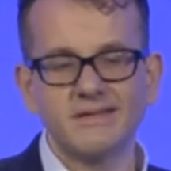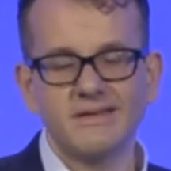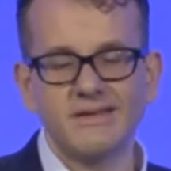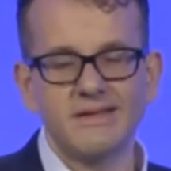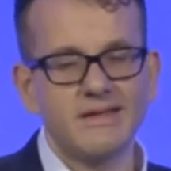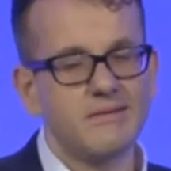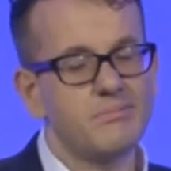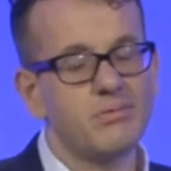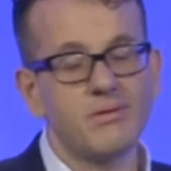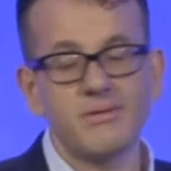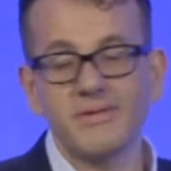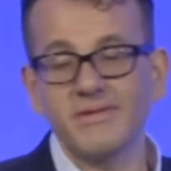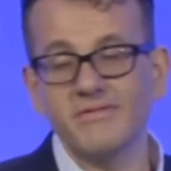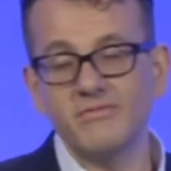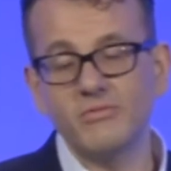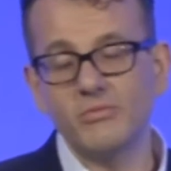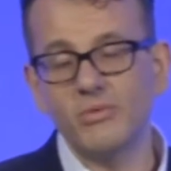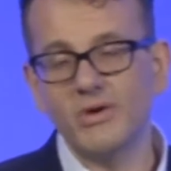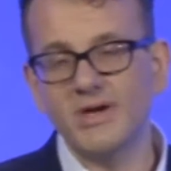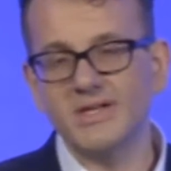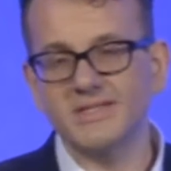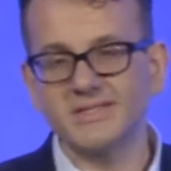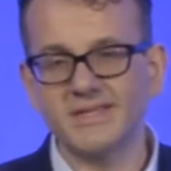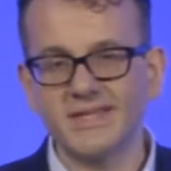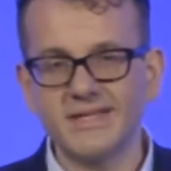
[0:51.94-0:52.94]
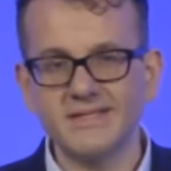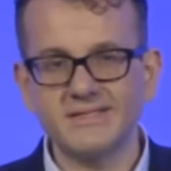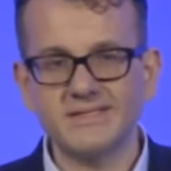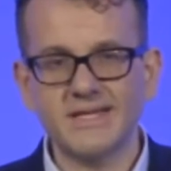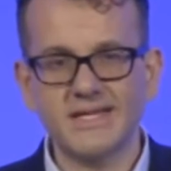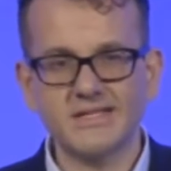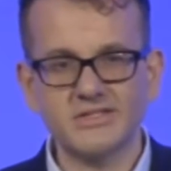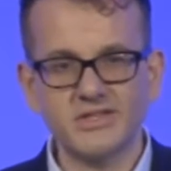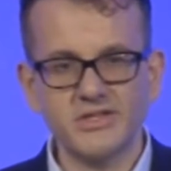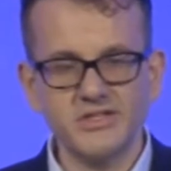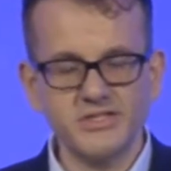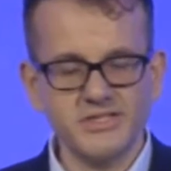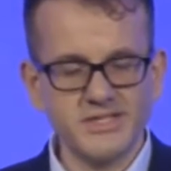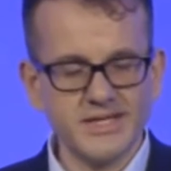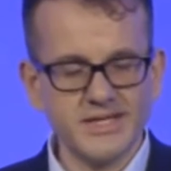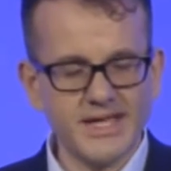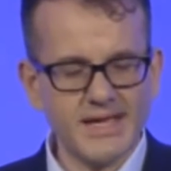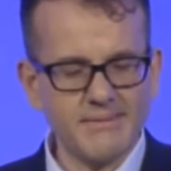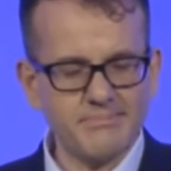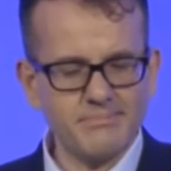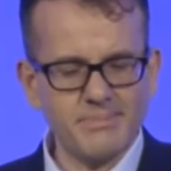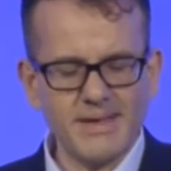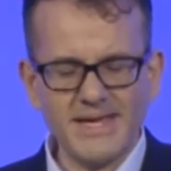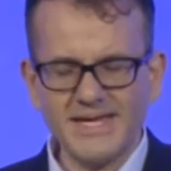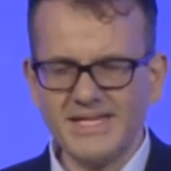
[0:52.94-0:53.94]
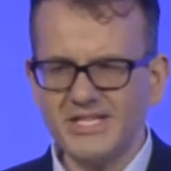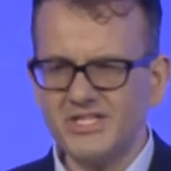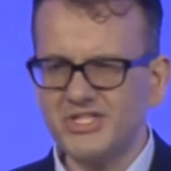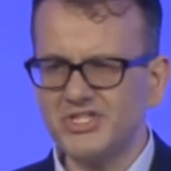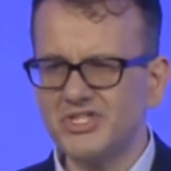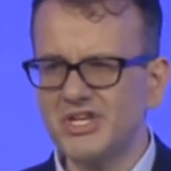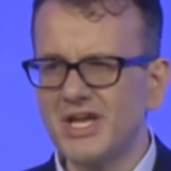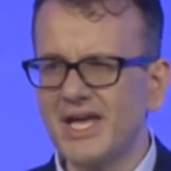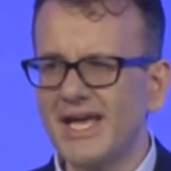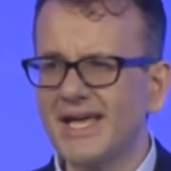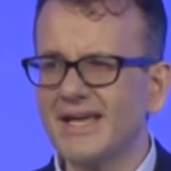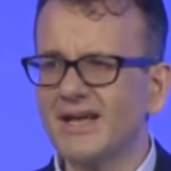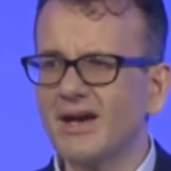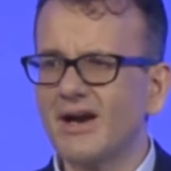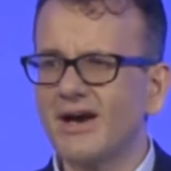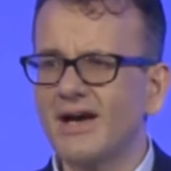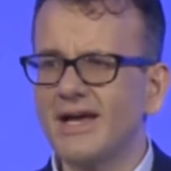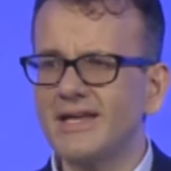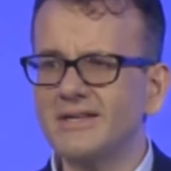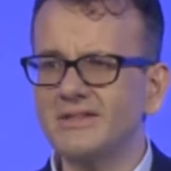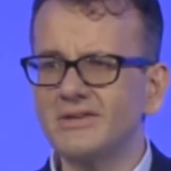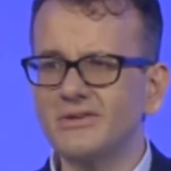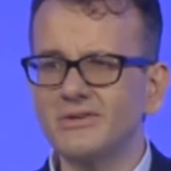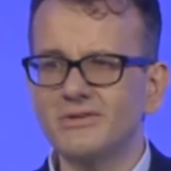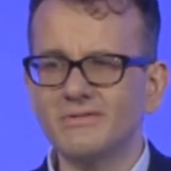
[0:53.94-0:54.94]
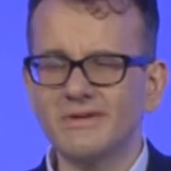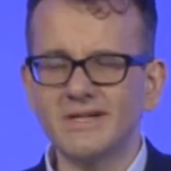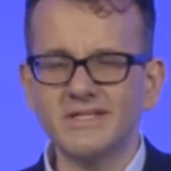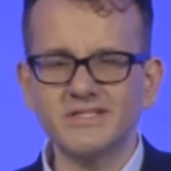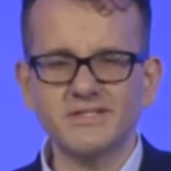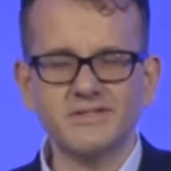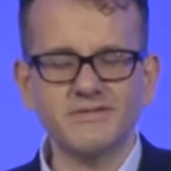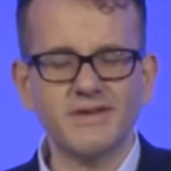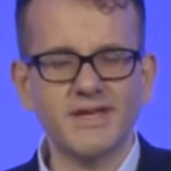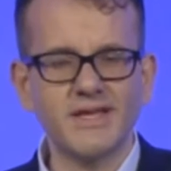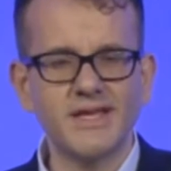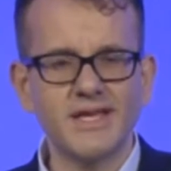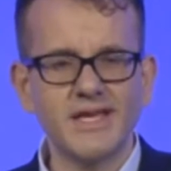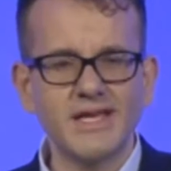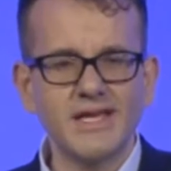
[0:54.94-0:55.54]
Probably even worse than the internet. So he used to get Penny Share Guide and all the rest of it.